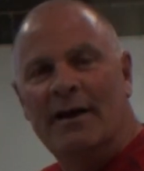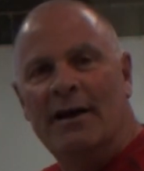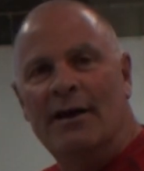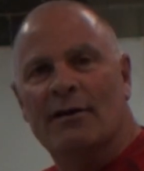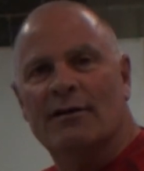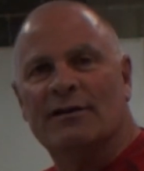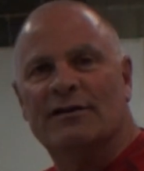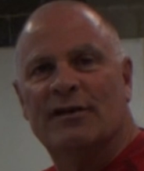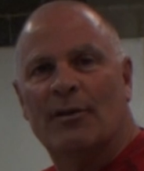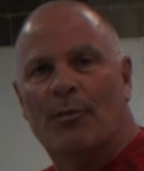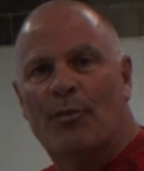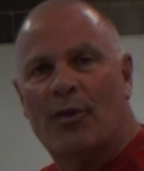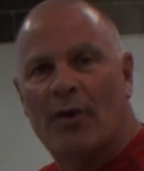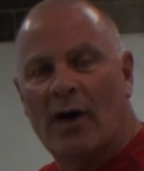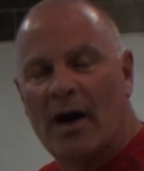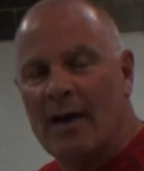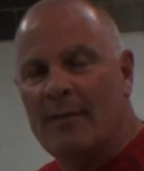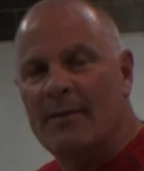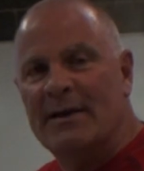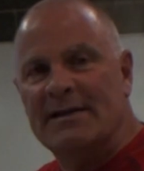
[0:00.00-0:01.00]
Here is a
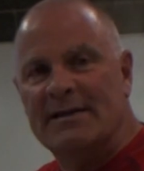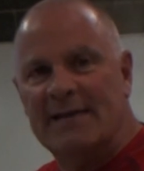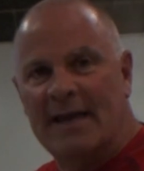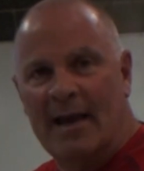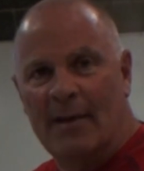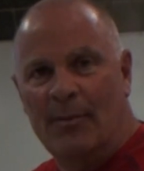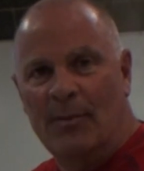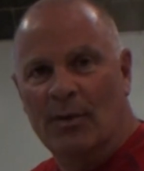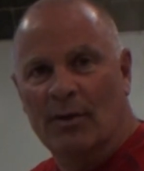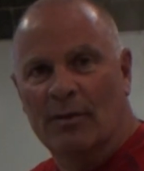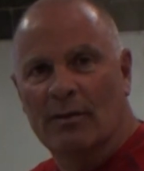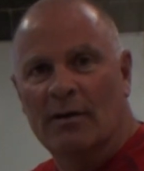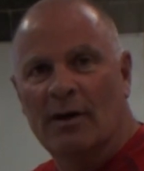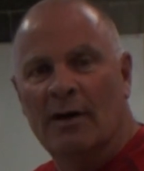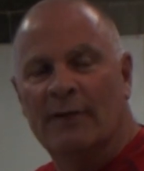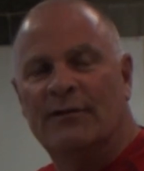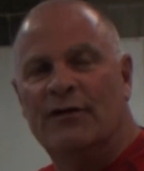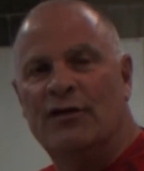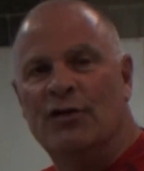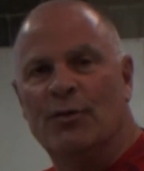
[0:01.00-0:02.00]
prime example
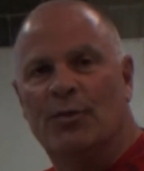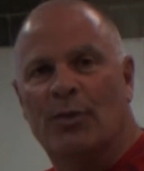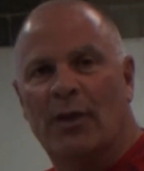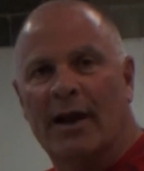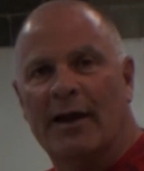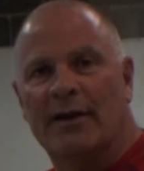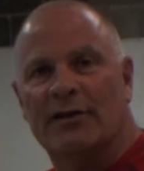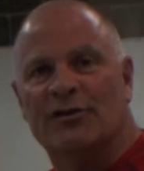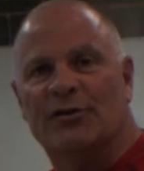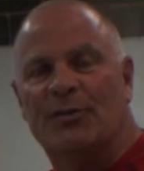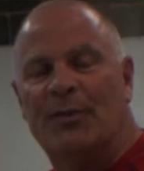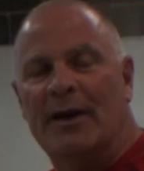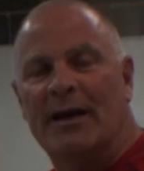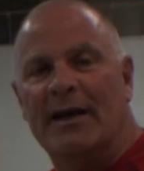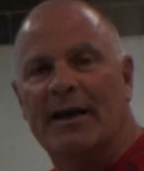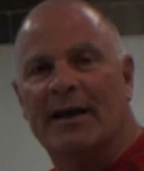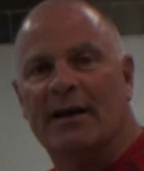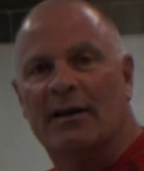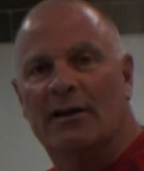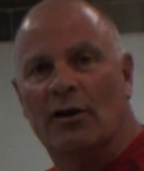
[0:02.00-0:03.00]
of two players
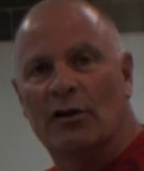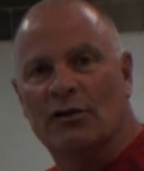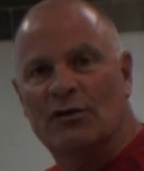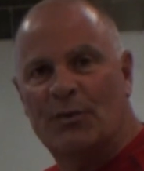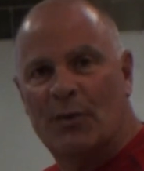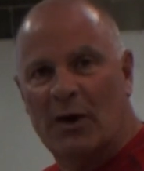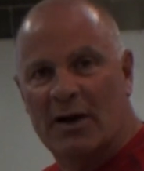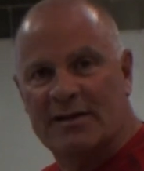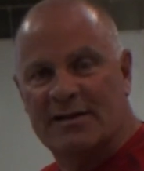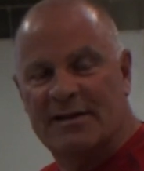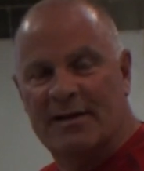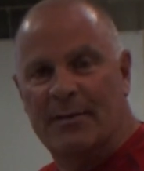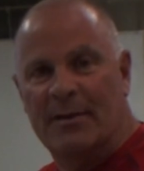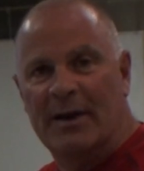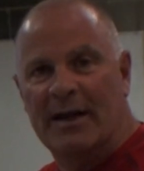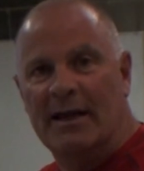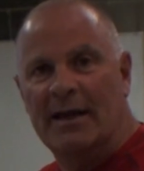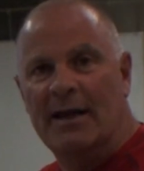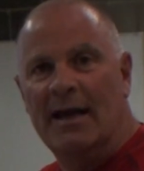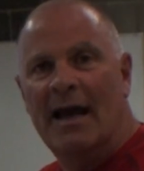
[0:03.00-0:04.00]
being in close
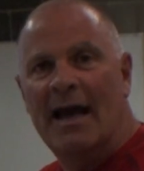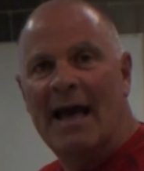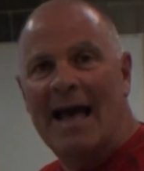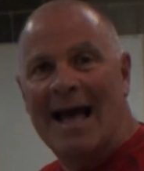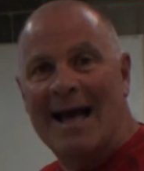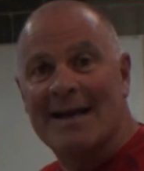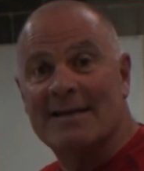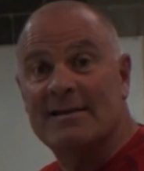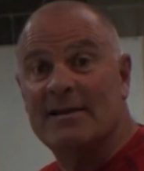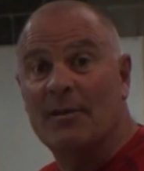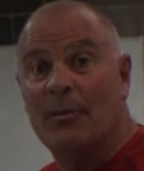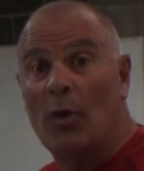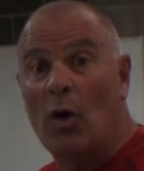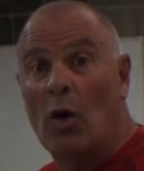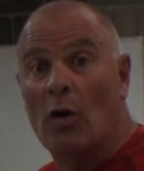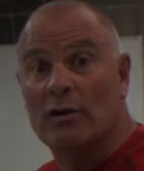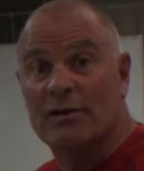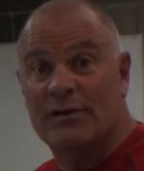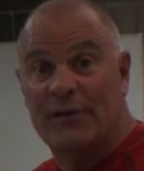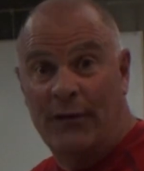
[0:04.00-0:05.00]
proximity as the
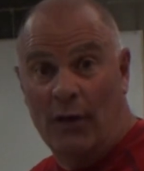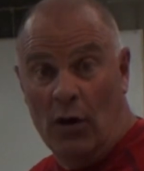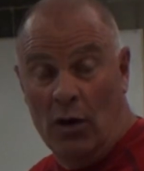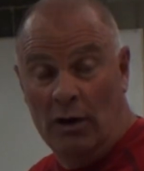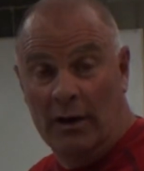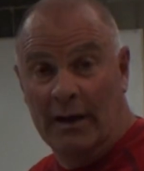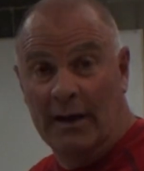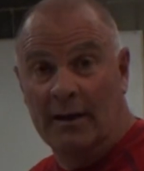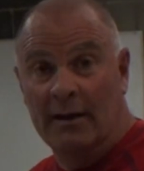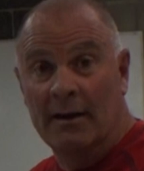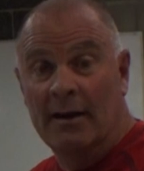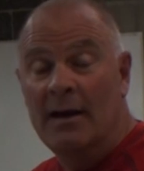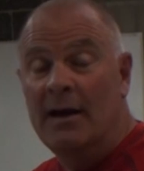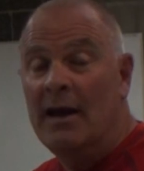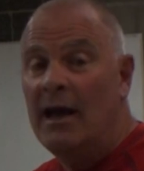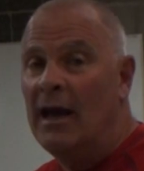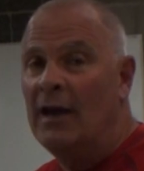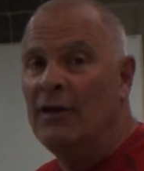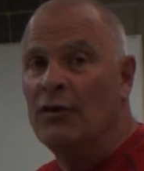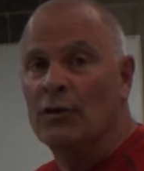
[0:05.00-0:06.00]
ball is falling.
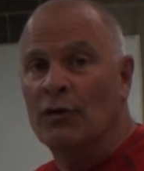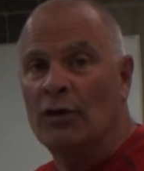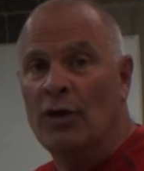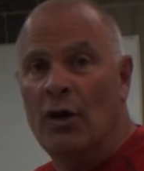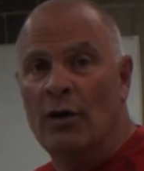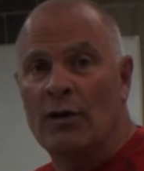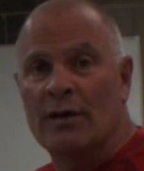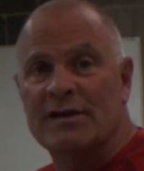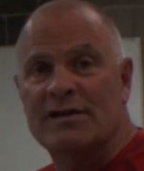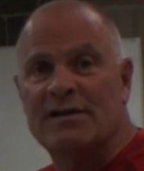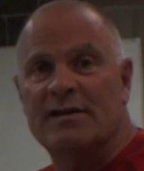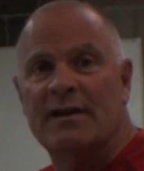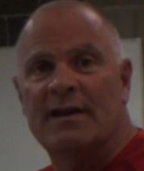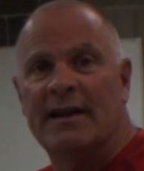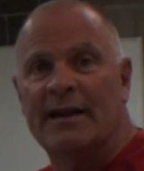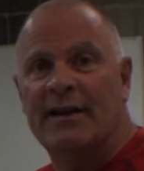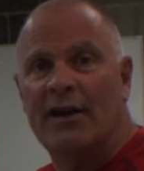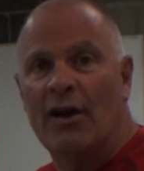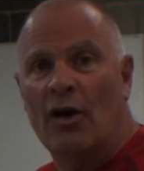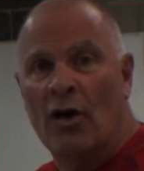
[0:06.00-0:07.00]
And you'll notice
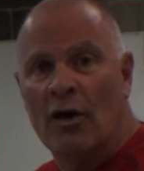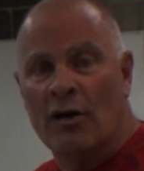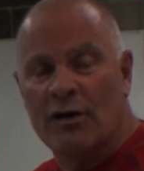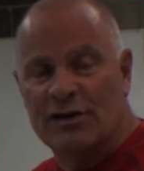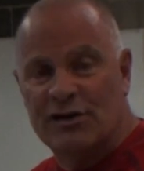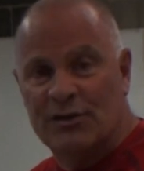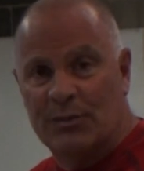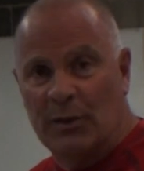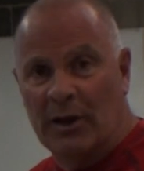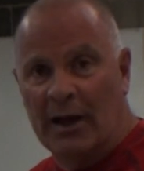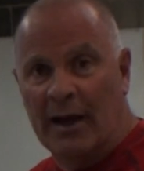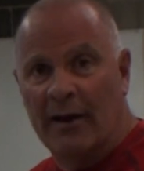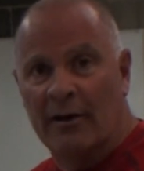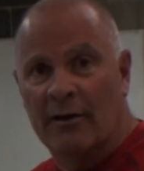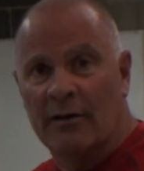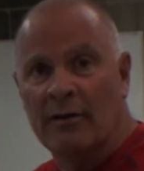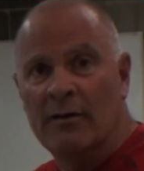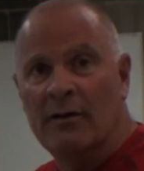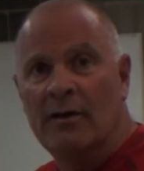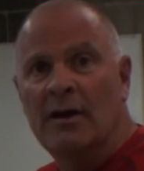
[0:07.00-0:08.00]
that the orange
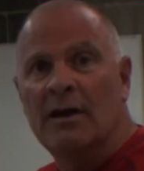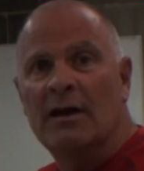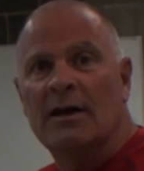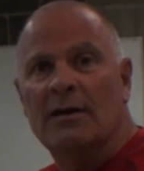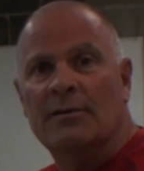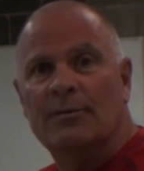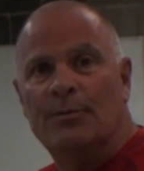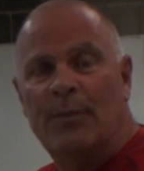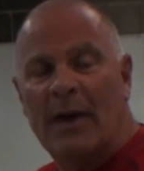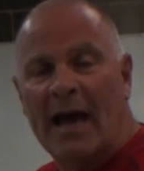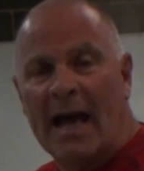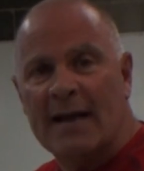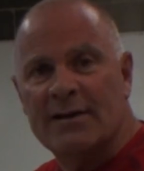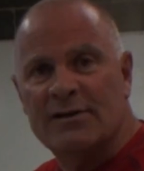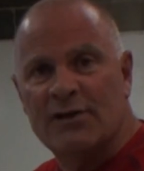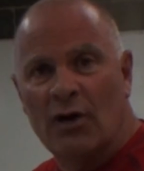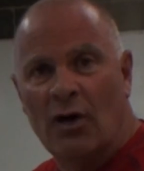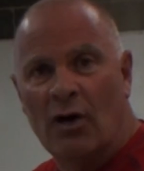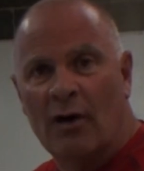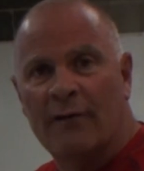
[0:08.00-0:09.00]
player
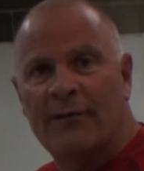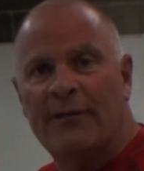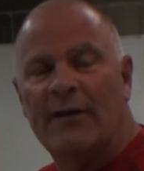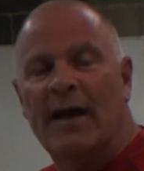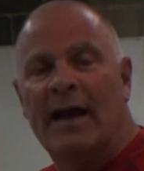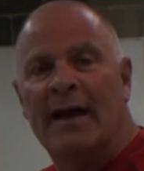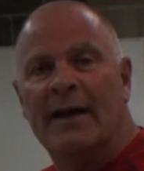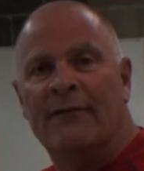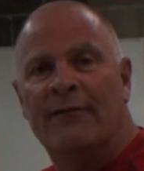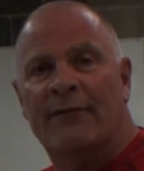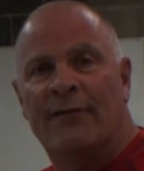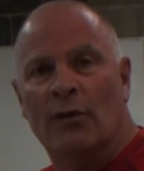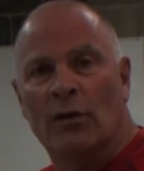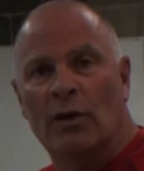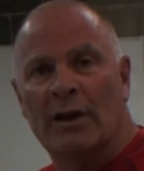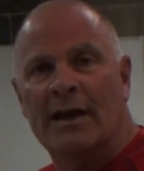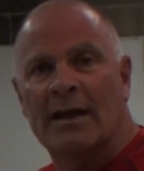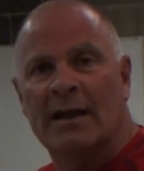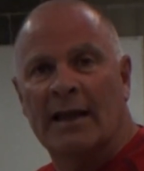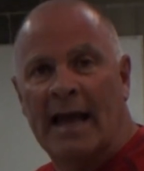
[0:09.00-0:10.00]
backs off and
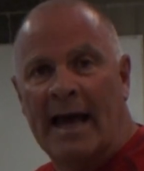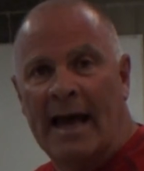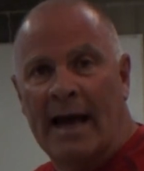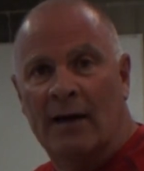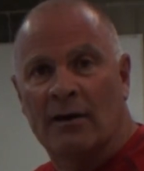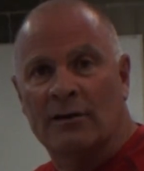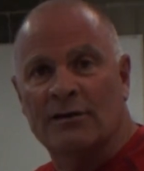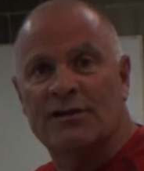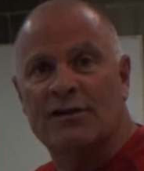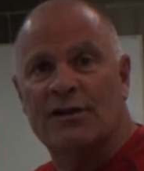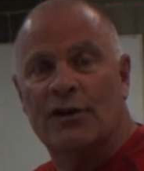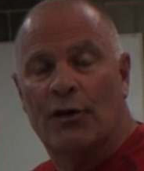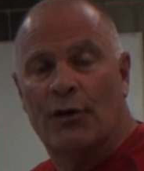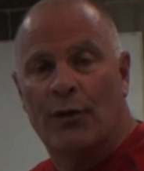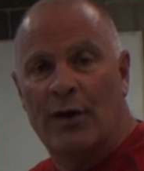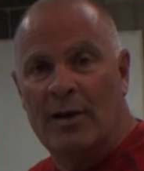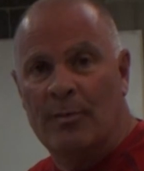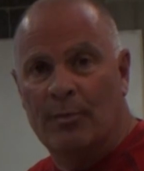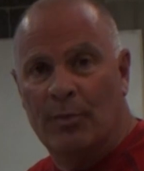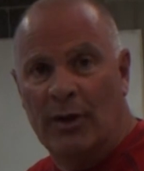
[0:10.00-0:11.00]
fully allows the
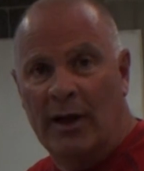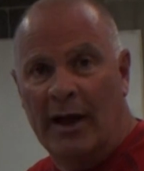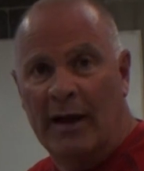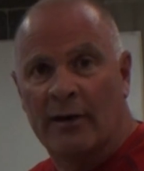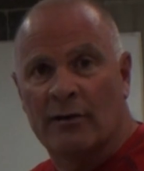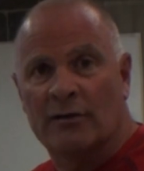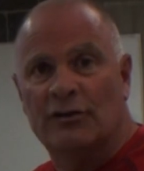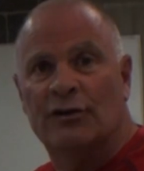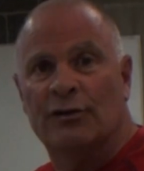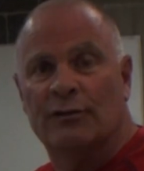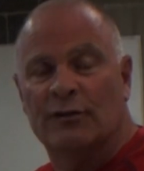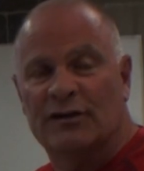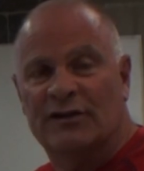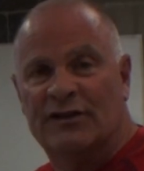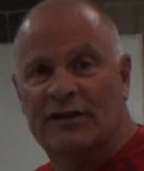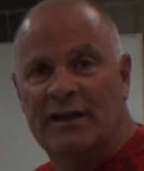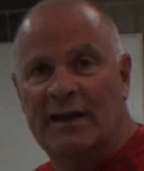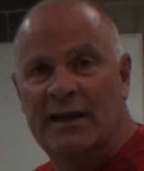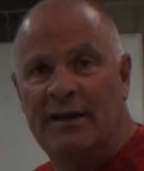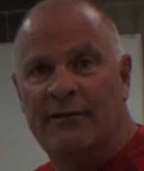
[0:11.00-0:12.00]
green player to
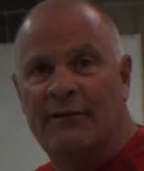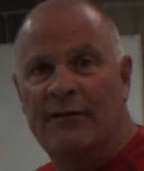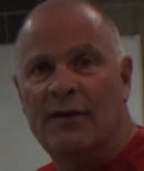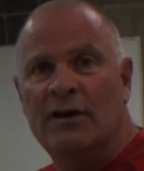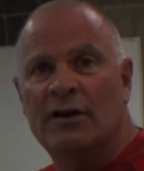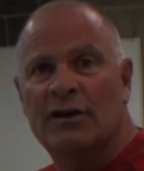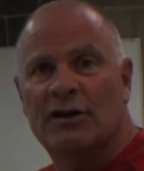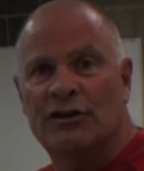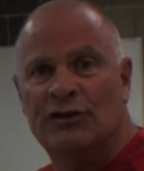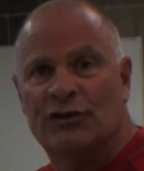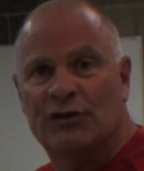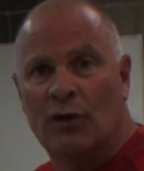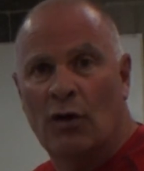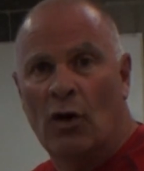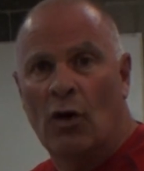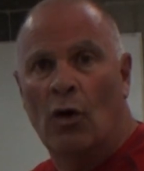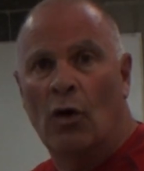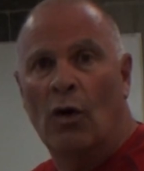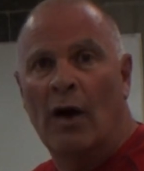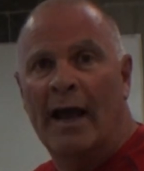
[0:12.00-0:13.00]
receive,
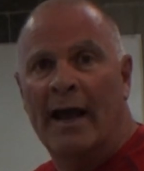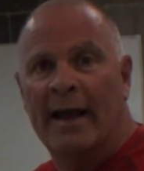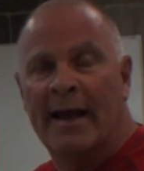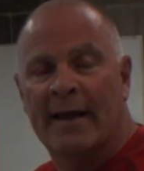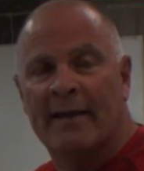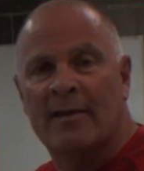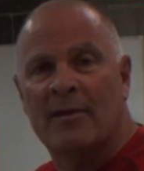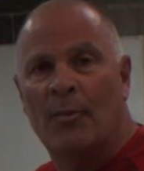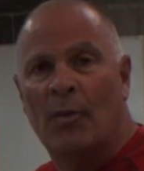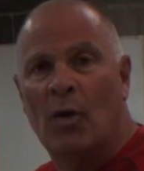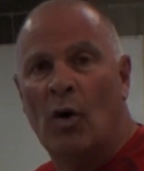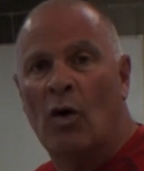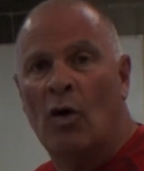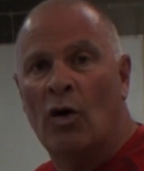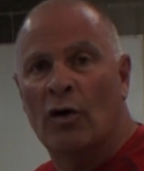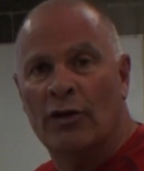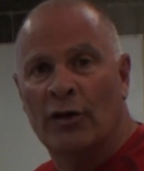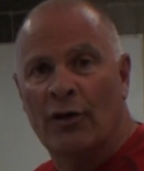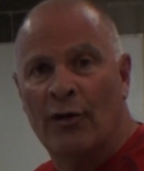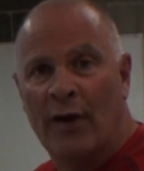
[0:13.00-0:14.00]
control, and get the ball
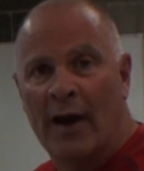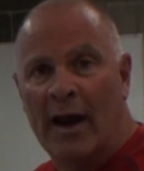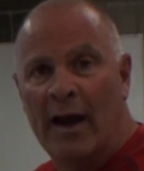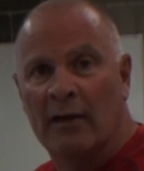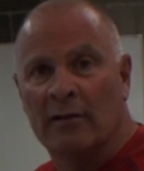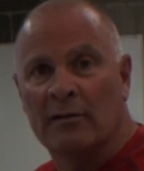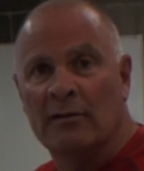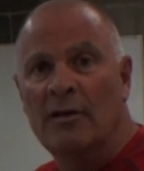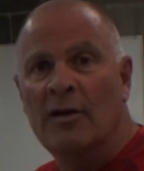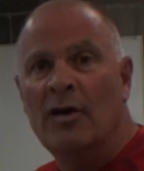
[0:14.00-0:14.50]
on the ground